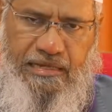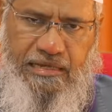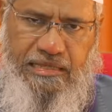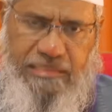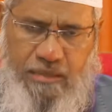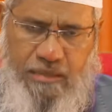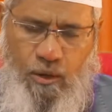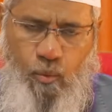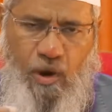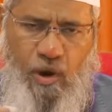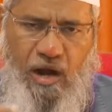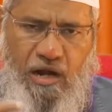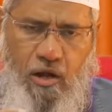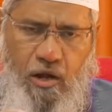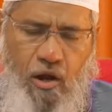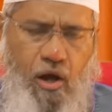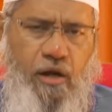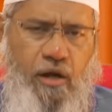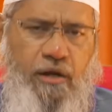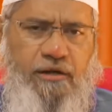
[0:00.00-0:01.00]
The word
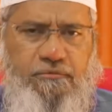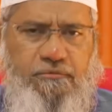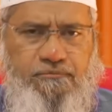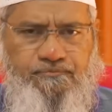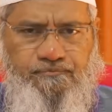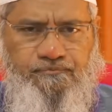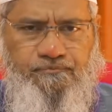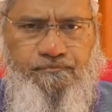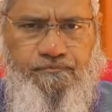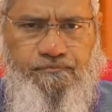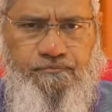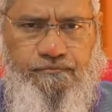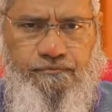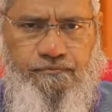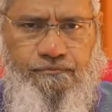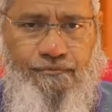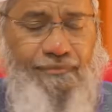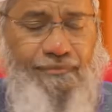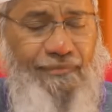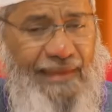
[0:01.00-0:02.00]
Lord
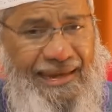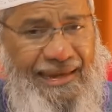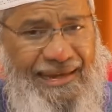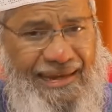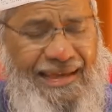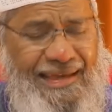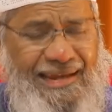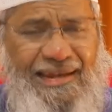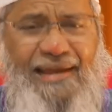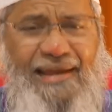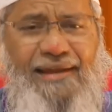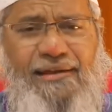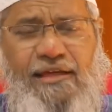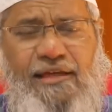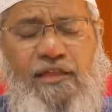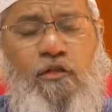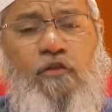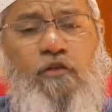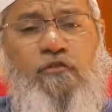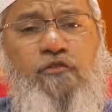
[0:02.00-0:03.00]
in England
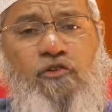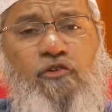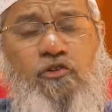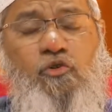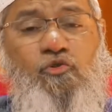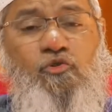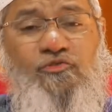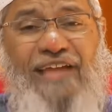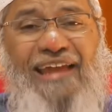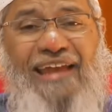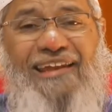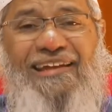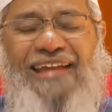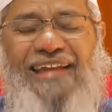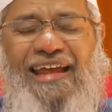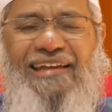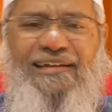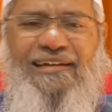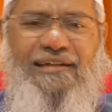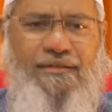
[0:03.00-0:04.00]
is also used as a
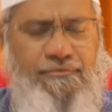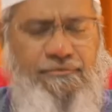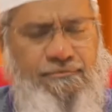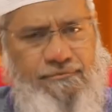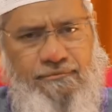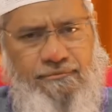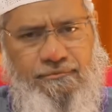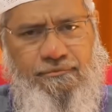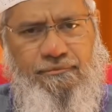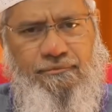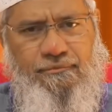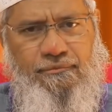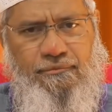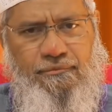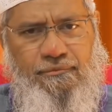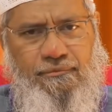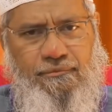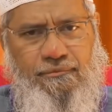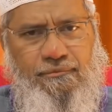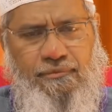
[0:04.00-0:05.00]
title.
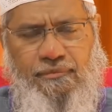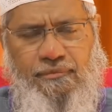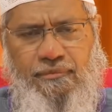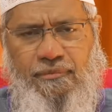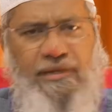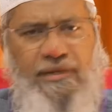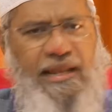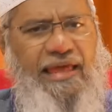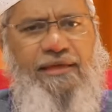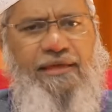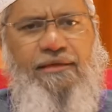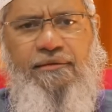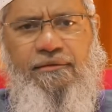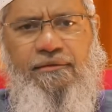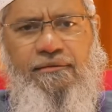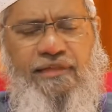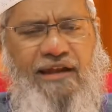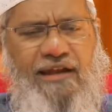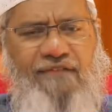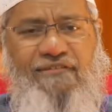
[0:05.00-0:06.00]
Like
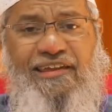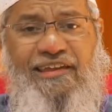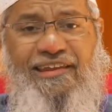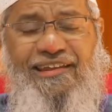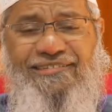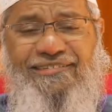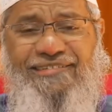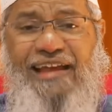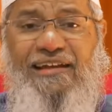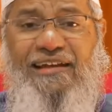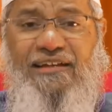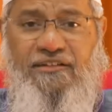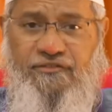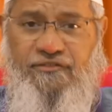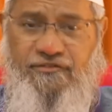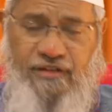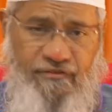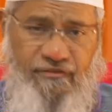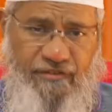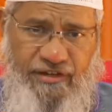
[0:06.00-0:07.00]
there are various titles
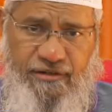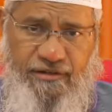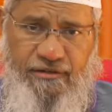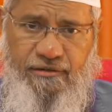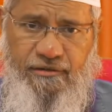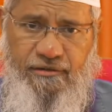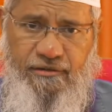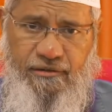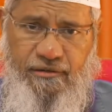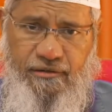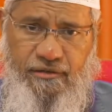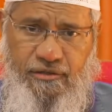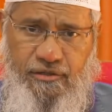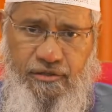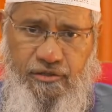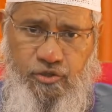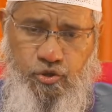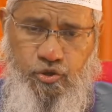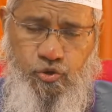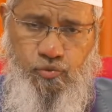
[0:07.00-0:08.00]
given
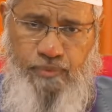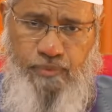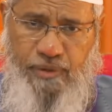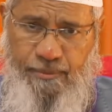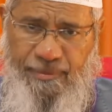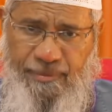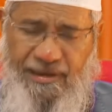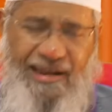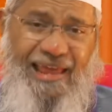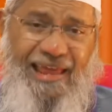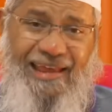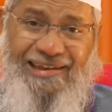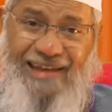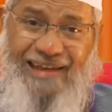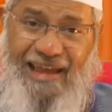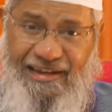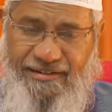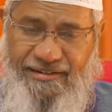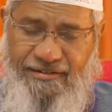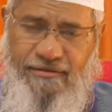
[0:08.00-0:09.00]
to people like
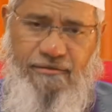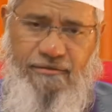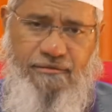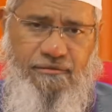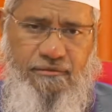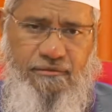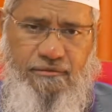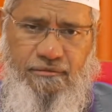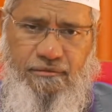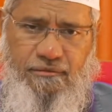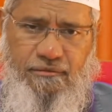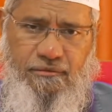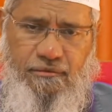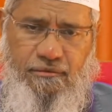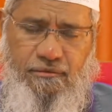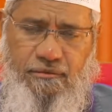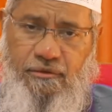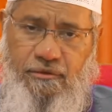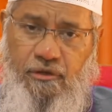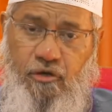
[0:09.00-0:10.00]
knight,
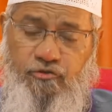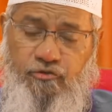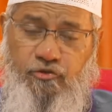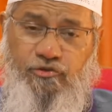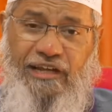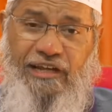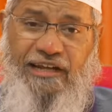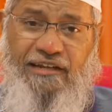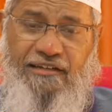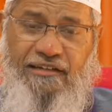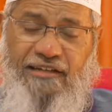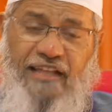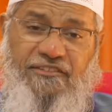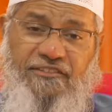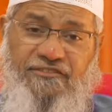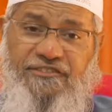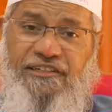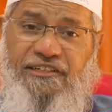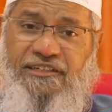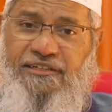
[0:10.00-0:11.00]
they also title as
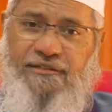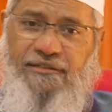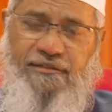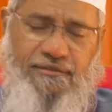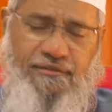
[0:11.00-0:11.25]
sir.